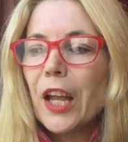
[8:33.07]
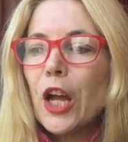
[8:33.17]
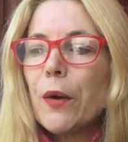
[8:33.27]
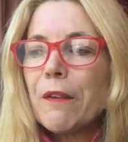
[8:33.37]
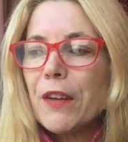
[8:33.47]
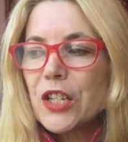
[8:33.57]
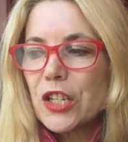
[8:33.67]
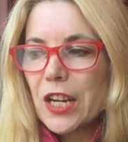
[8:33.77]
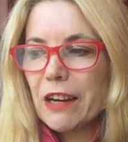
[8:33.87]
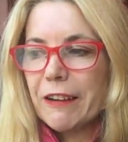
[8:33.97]
going
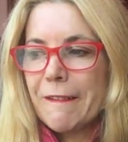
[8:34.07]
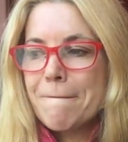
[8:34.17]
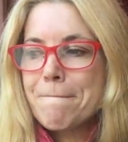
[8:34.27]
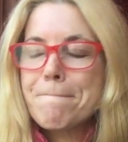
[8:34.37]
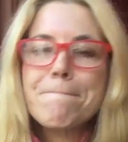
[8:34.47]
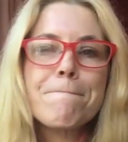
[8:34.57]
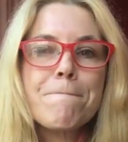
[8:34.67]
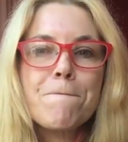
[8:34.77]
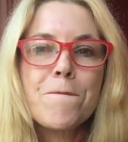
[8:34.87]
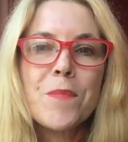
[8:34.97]
vegetarian,
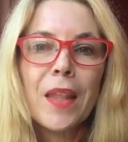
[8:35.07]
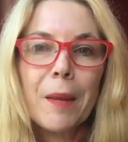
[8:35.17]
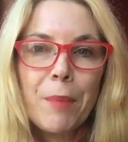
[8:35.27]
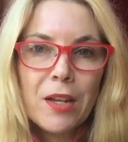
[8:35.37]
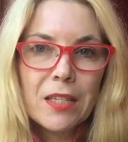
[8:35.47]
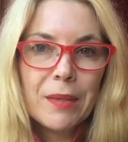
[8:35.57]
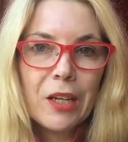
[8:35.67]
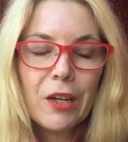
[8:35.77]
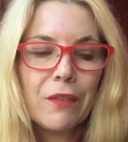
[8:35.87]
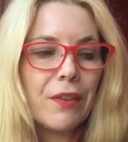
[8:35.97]
possibly
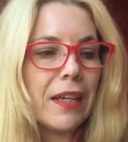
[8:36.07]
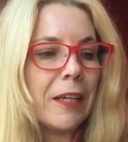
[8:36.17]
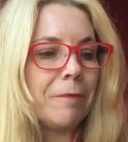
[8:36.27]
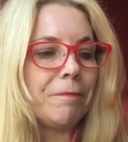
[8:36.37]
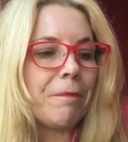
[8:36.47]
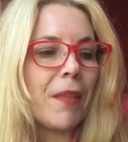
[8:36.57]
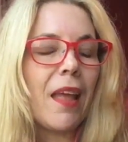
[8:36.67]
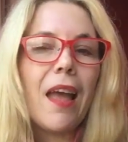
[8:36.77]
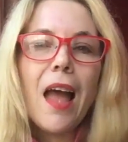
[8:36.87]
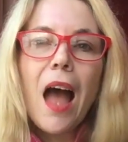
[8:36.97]
going vegan.
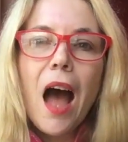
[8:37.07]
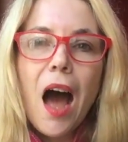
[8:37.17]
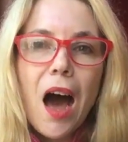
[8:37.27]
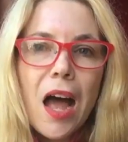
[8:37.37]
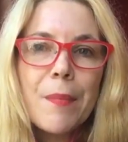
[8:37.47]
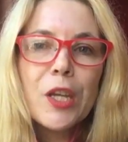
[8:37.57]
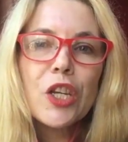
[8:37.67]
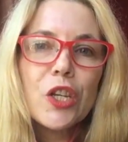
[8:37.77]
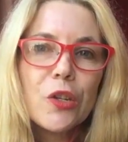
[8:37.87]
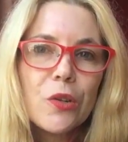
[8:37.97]
I'm a
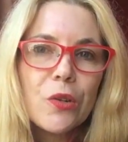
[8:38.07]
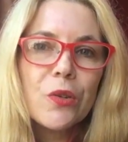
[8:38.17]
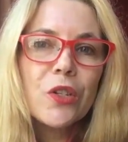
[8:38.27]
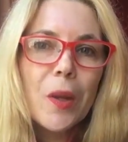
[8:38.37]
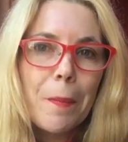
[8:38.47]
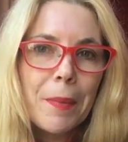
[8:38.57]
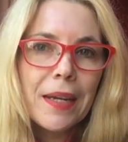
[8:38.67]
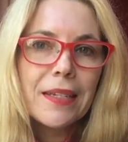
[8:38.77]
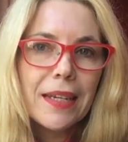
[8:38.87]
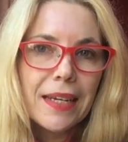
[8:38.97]
huge
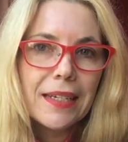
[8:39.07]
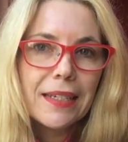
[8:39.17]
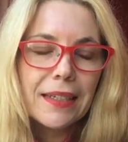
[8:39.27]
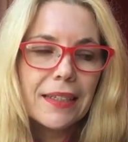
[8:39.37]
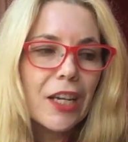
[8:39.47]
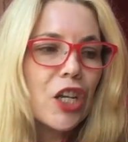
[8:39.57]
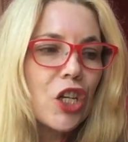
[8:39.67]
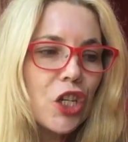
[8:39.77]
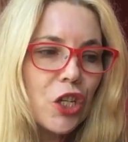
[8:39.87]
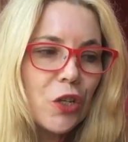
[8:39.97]
meat eater,
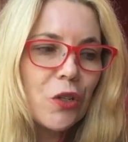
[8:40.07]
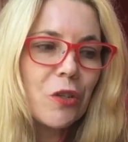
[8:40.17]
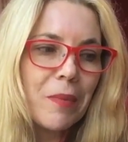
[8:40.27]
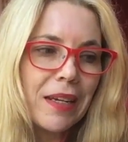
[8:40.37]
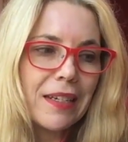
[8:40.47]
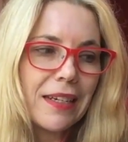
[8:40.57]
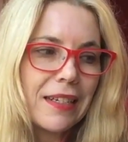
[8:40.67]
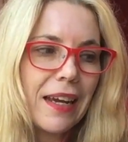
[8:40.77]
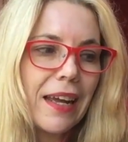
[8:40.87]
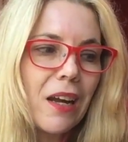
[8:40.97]

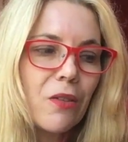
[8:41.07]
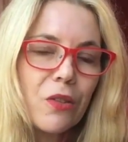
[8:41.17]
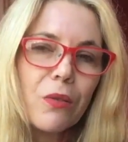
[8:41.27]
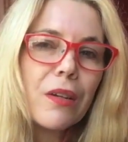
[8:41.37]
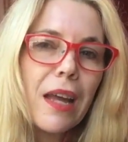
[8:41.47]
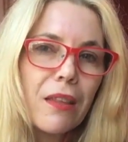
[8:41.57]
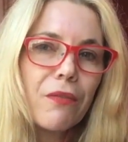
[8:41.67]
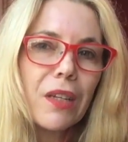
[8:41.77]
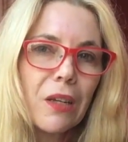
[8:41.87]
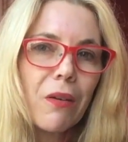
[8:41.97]
and I'll do another
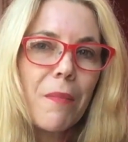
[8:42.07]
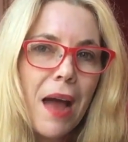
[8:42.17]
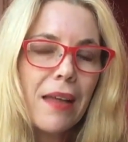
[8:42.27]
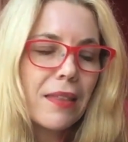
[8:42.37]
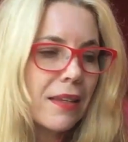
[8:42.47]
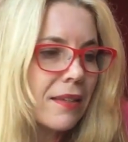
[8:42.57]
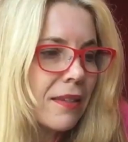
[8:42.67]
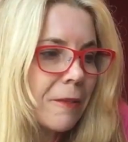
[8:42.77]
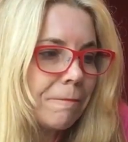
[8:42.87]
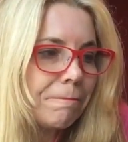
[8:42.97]
video about
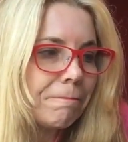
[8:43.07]
this.